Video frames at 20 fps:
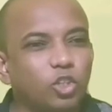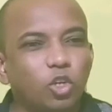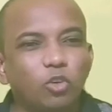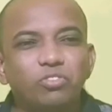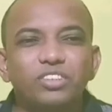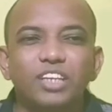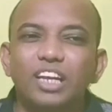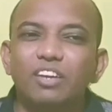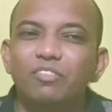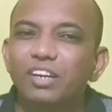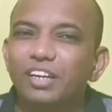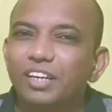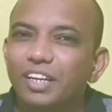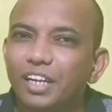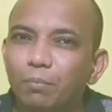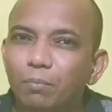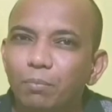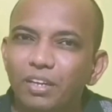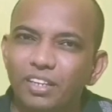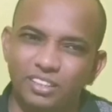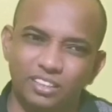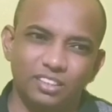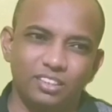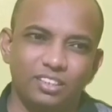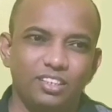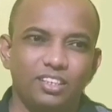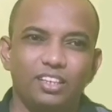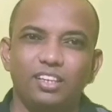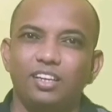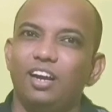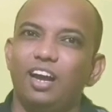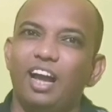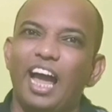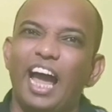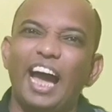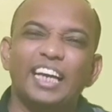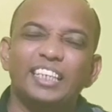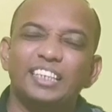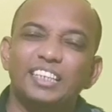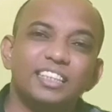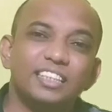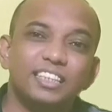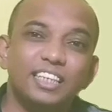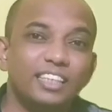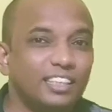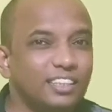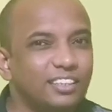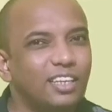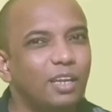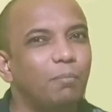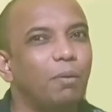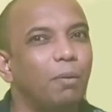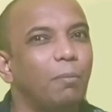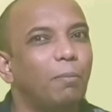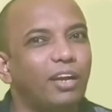Change of sign will take place. As a result,